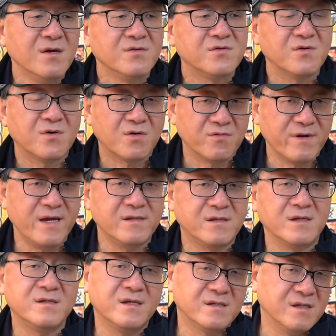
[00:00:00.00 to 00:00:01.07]
to create
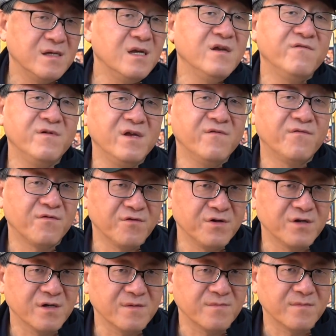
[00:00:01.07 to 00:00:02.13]
this EV
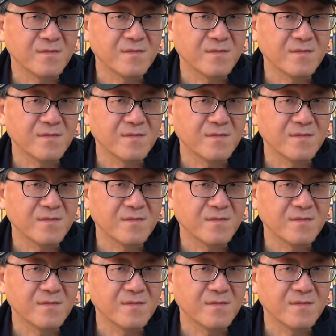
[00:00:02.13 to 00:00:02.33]
version.